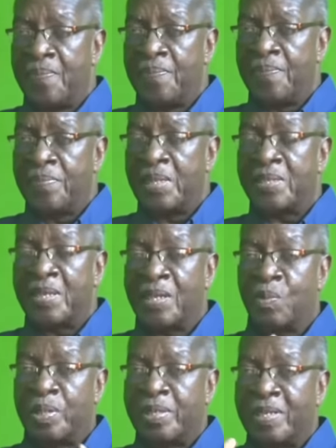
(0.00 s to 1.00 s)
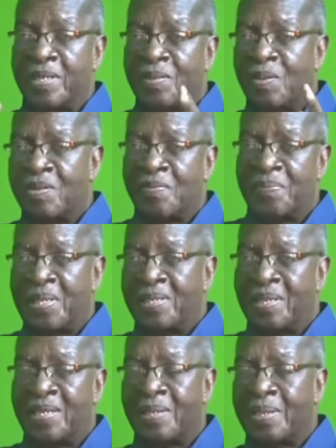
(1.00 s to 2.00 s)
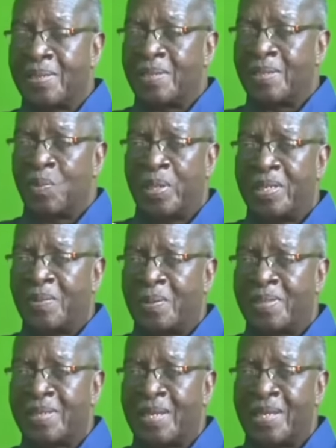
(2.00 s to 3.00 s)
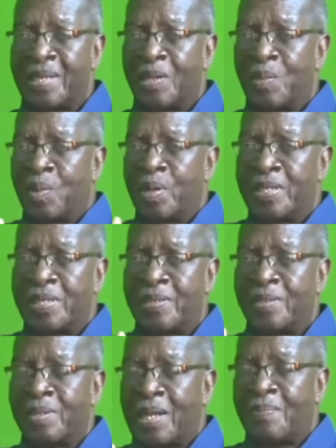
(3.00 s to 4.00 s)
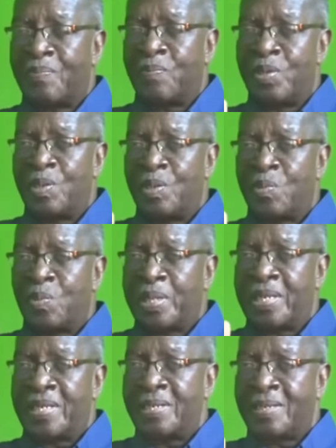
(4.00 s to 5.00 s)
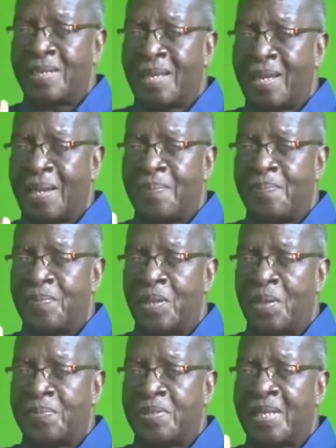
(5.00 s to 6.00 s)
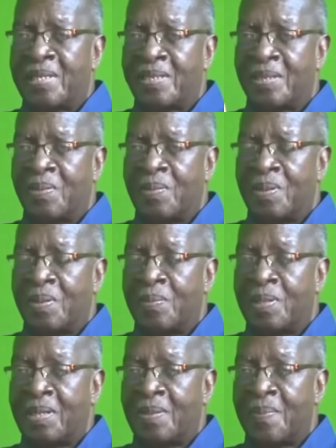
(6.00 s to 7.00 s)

they said they wanted a zone of peace, and you can see what they were saying. In other words, we don't want anything to happen to upset our